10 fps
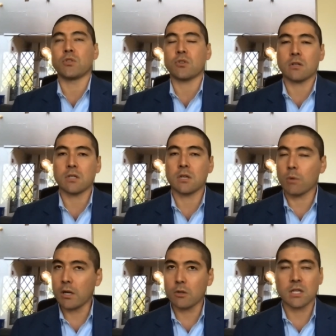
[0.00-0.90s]
hear
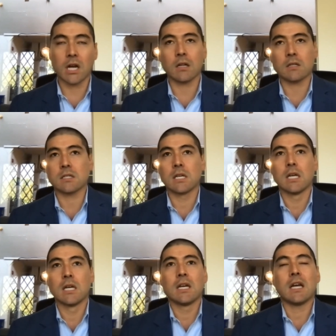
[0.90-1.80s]
radio silence,
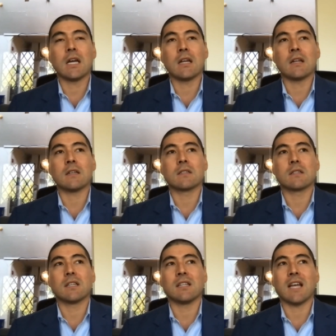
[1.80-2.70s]
and
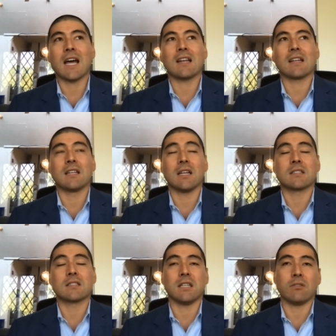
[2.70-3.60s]
that
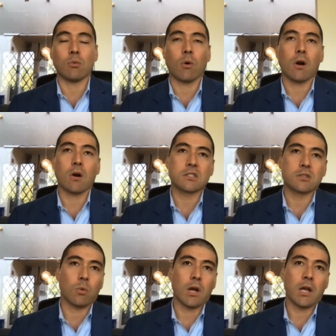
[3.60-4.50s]
gets even
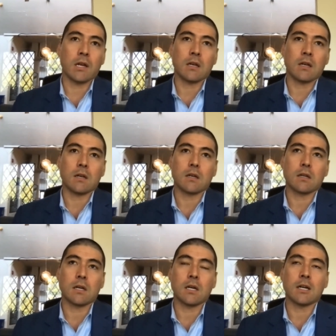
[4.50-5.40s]
worse when
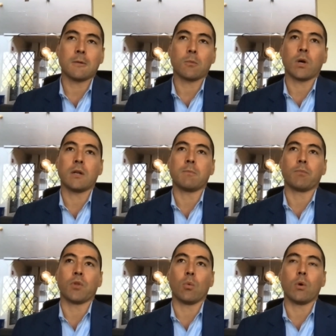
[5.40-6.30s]

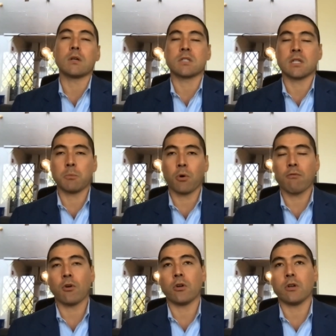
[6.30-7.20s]
the winners in the
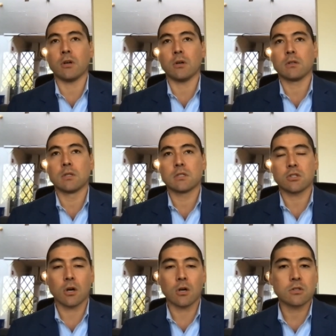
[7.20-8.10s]
portfolio
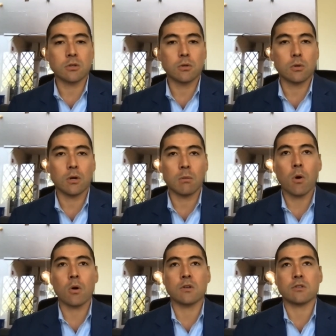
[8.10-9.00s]
start to
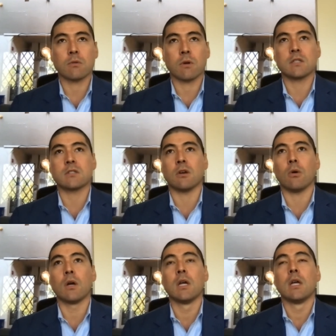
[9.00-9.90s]
emerge, right?
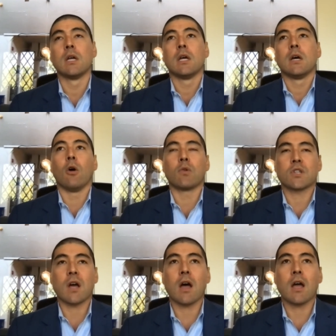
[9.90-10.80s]
So over
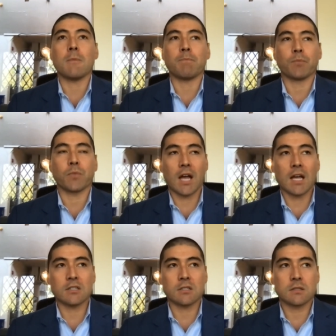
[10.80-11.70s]
time,
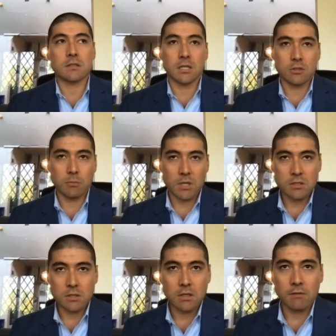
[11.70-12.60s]
as you
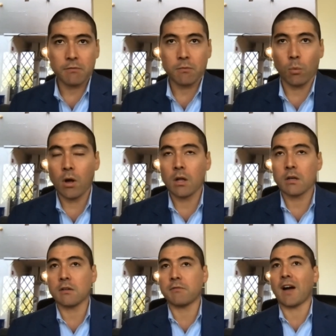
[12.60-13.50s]
mentioned, if 1
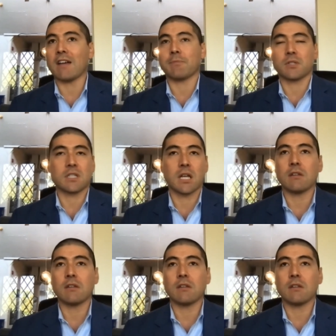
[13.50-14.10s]
to 5% of